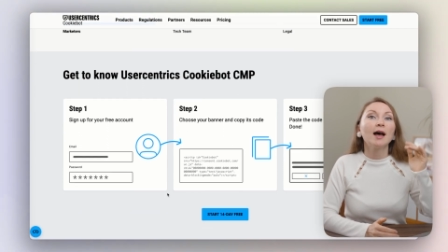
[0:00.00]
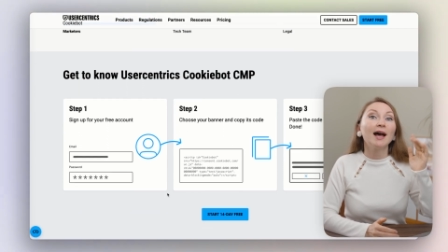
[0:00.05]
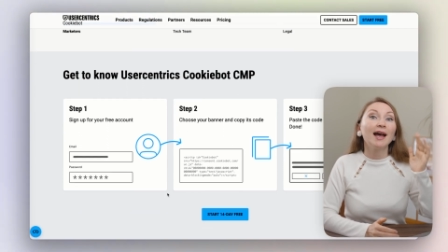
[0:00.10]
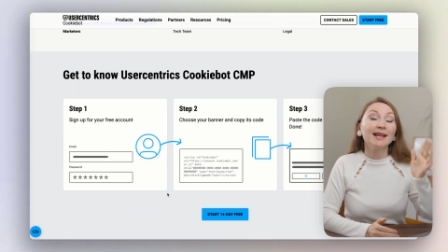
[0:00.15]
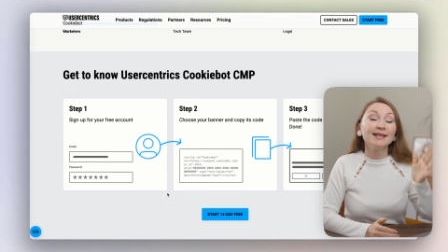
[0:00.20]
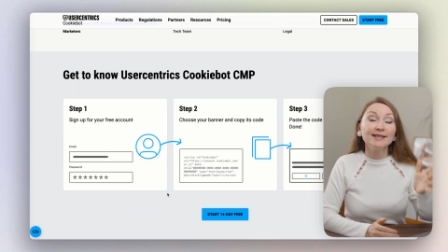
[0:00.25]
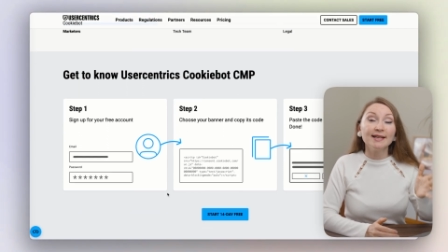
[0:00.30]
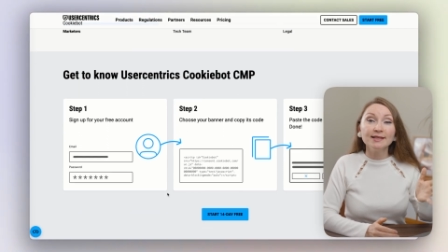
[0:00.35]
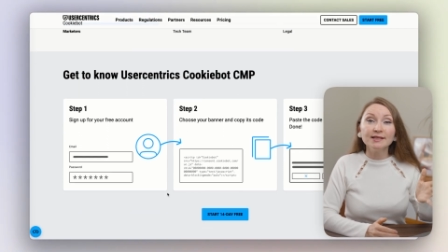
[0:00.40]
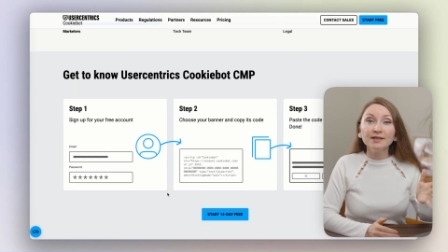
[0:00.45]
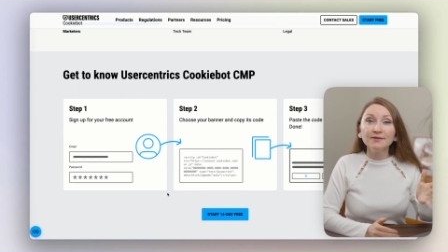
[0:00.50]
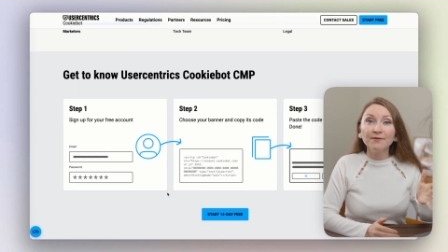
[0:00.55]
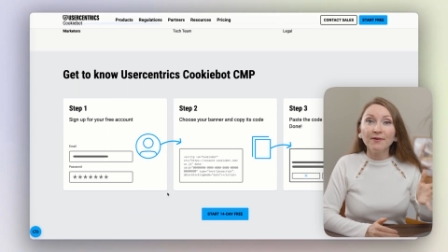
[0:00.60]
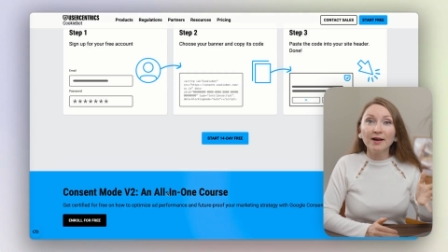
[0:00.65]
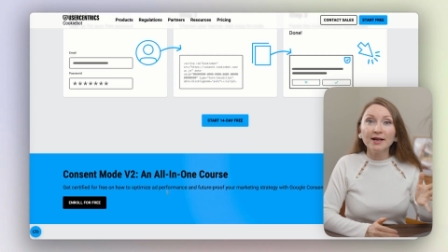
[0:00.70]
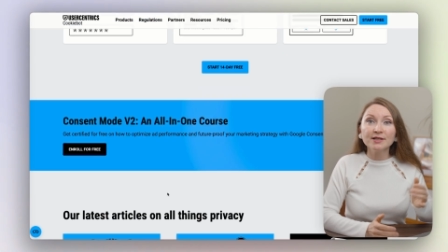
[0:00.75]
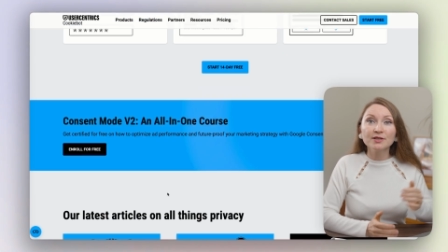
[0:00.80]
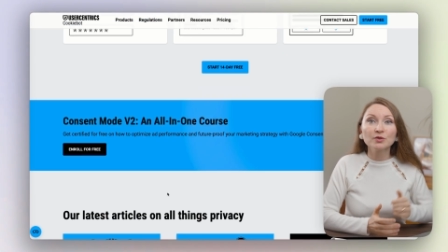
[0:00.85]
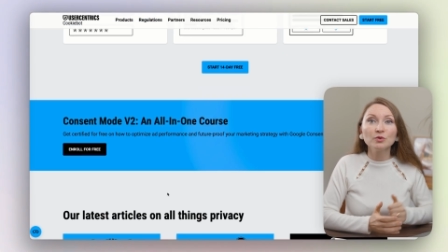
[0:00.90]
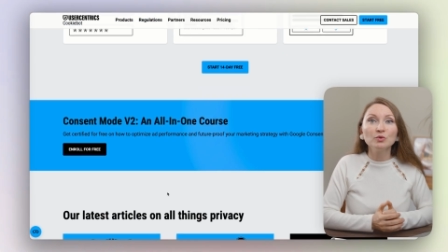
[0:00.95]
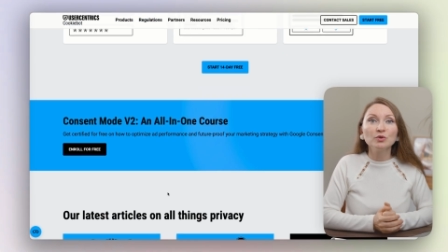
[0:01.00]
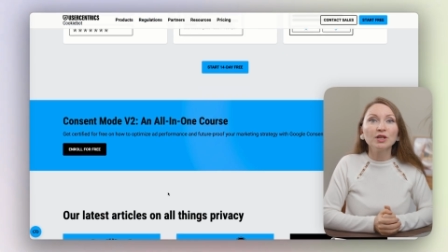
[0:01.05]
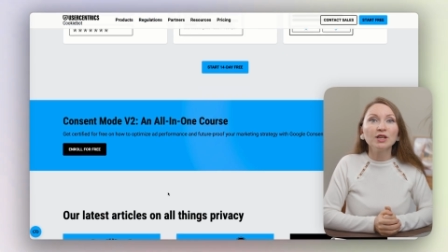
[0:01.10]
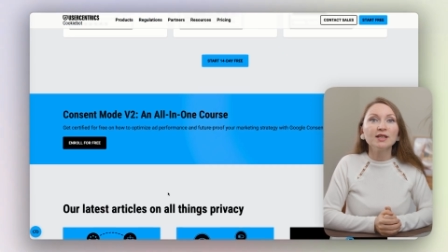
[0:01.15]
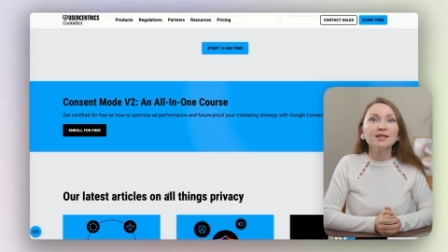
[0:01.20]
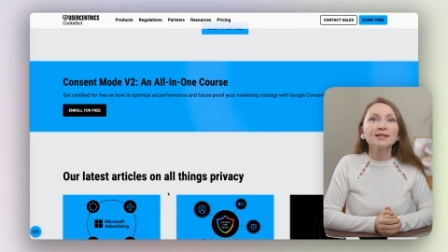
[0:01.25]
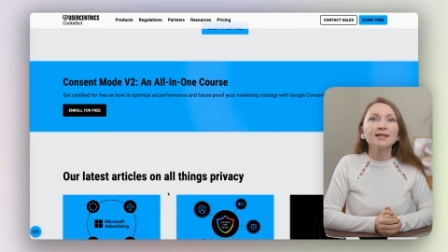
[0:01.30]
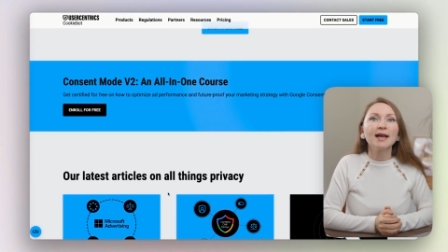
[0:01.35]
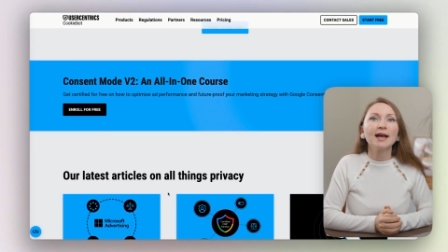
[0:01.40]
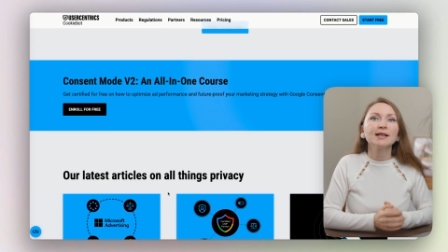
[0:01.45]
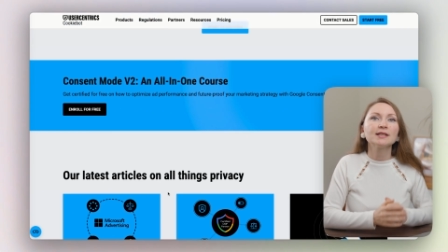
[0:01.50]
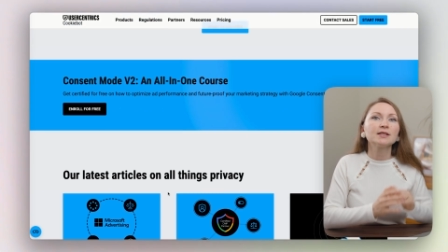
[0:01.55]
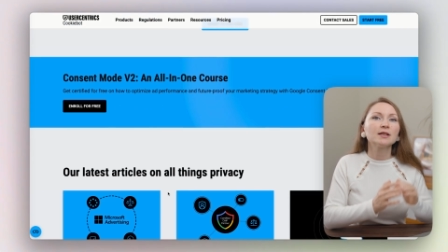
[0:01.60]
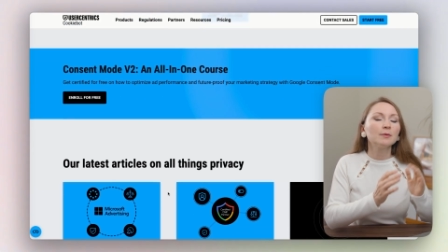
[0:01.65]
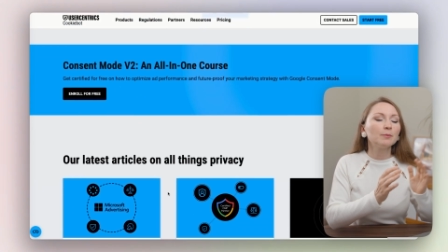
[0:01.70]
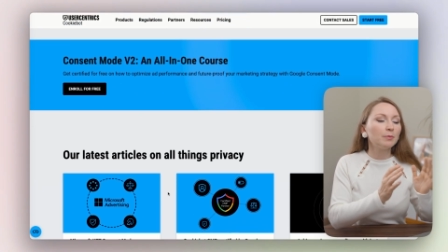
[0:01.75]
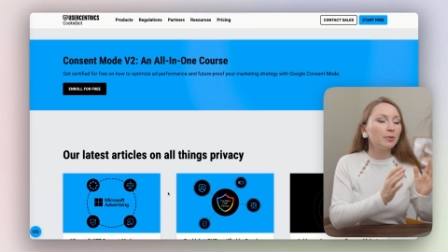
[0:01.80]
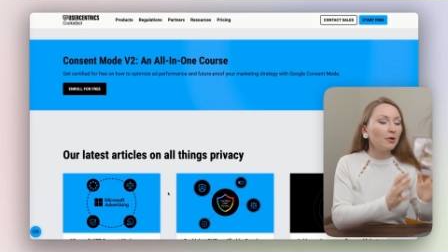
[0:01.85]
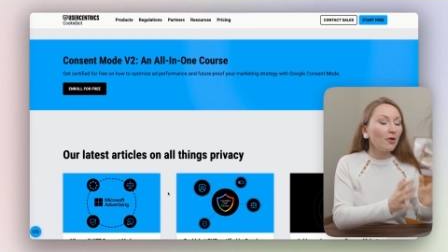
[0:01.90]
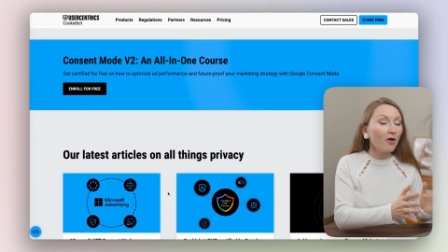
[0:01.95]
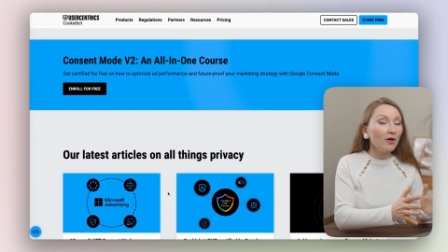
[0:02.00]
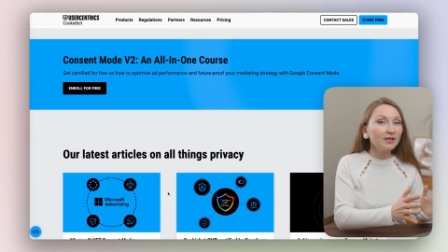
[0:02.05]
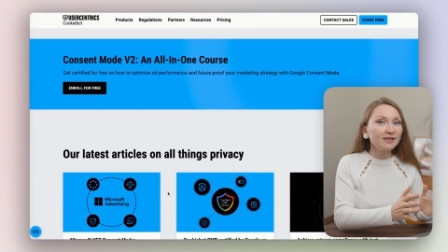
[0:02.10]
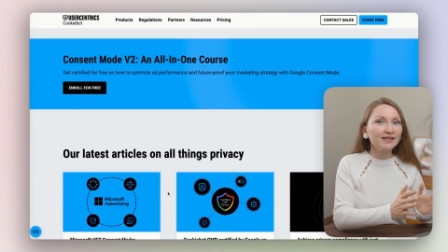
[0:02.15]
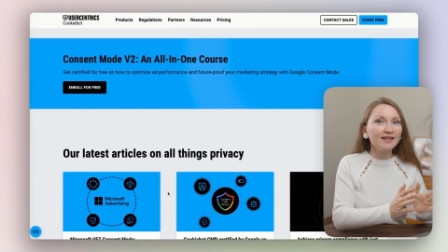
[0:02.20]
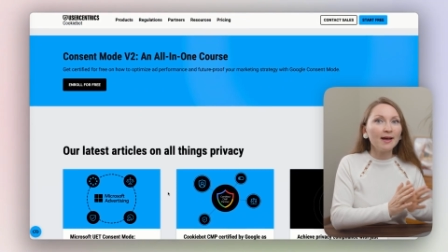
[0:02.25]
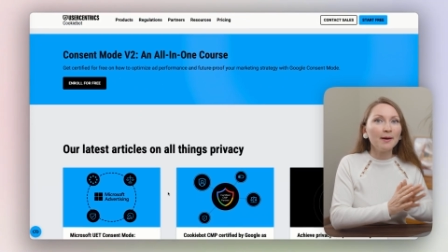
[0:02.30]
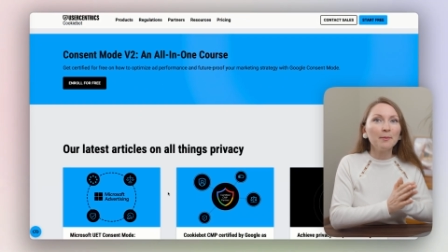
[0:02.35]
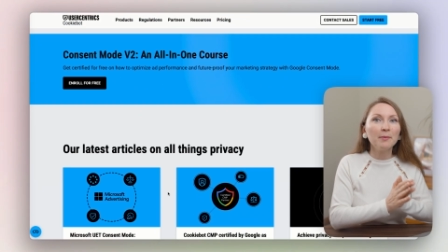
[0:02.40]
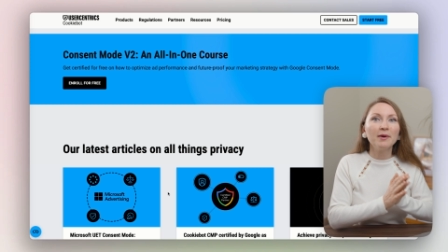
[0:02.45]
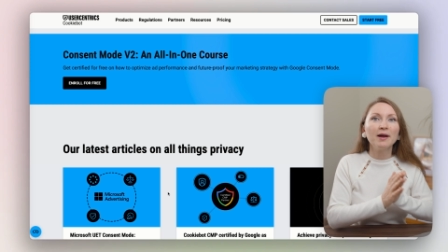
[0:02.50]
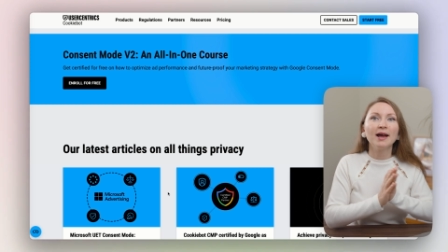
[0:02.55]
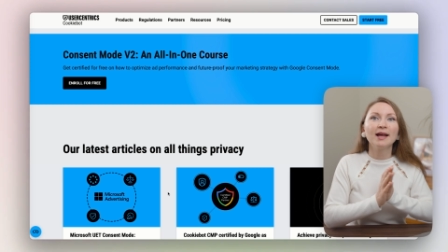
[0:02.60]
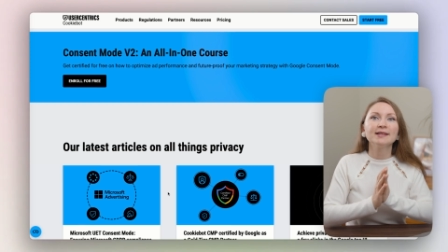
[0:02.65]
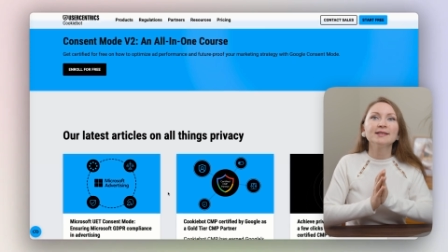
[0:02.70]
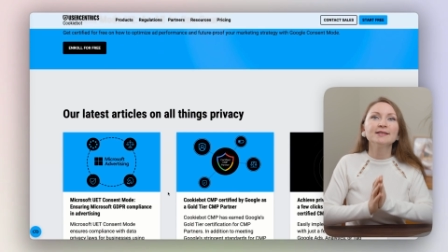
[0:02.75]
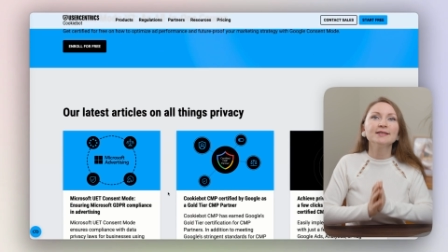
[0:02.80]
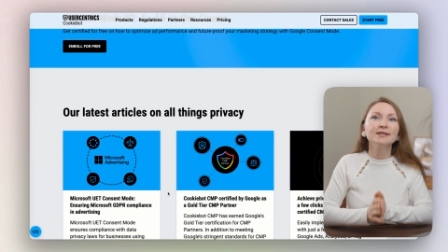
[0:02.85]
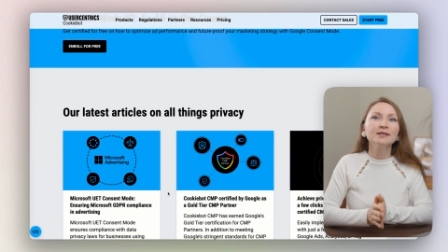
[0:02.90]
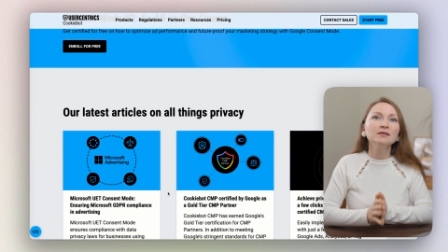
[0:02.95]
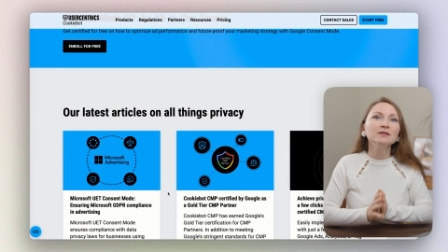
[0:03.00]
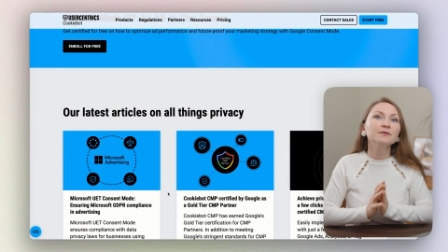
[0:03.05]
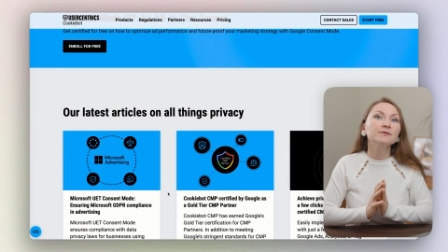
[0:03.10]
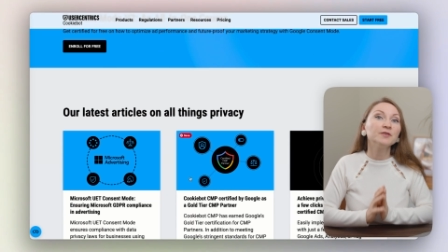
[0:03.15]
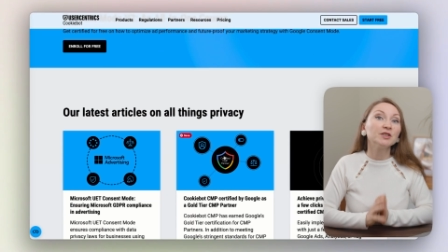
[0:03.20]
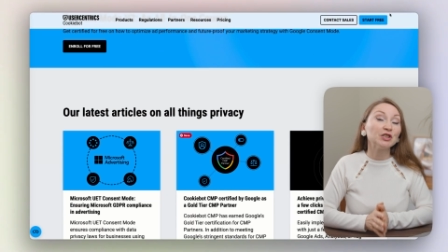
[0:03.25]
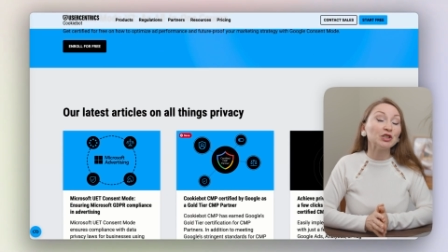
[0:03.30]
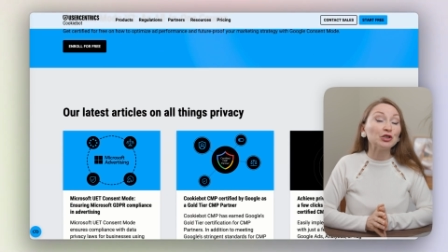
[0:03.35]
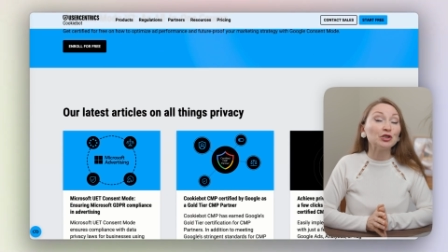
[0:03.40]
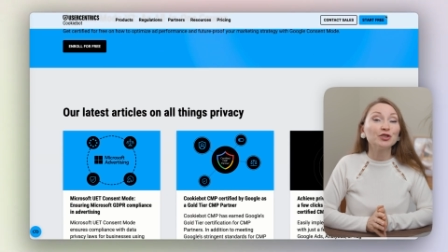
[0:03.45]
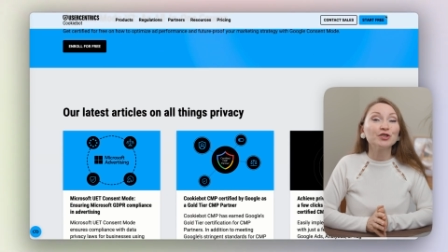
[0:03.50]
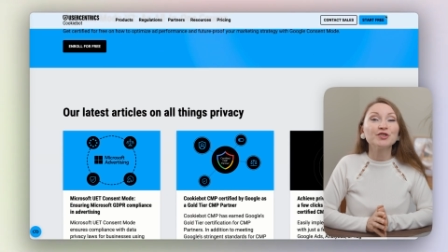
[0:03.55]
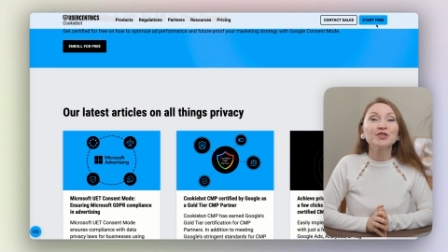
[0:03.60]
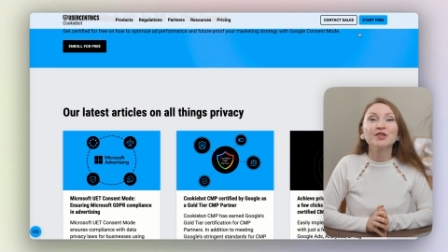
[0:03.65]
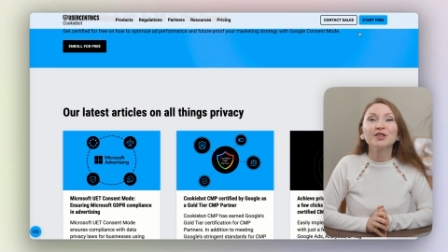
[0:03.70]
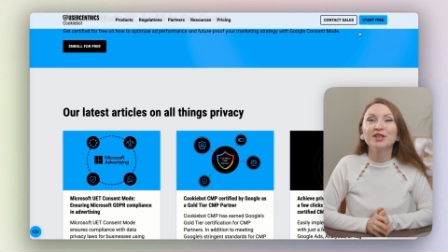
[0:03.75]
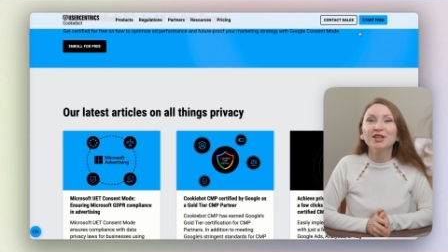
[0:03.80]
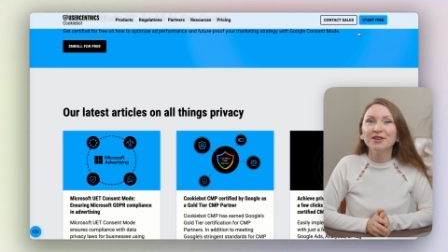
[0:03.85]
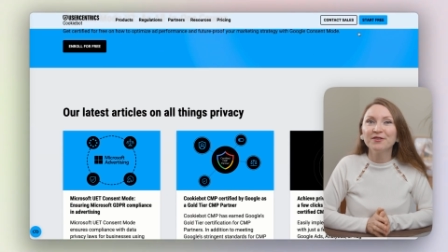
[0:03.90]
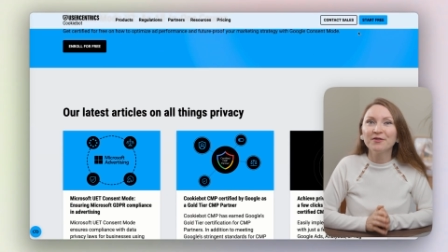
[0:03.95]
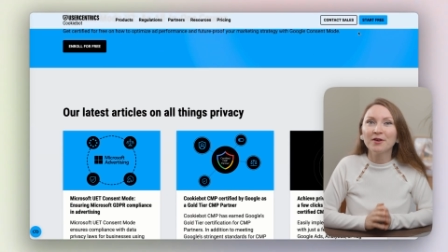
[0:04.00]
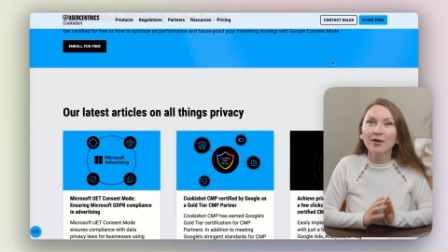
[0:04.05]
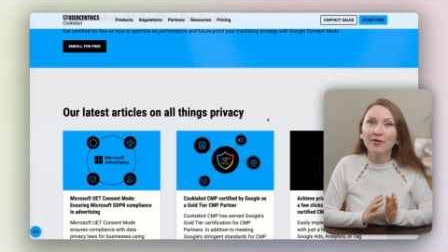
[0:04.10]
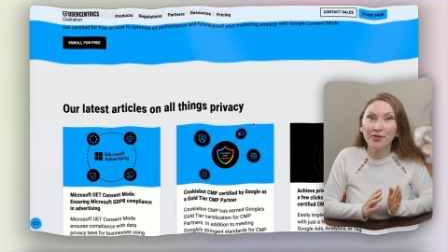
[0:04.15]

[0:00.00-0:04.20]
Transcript: identifies cookies and blocks them until visitors give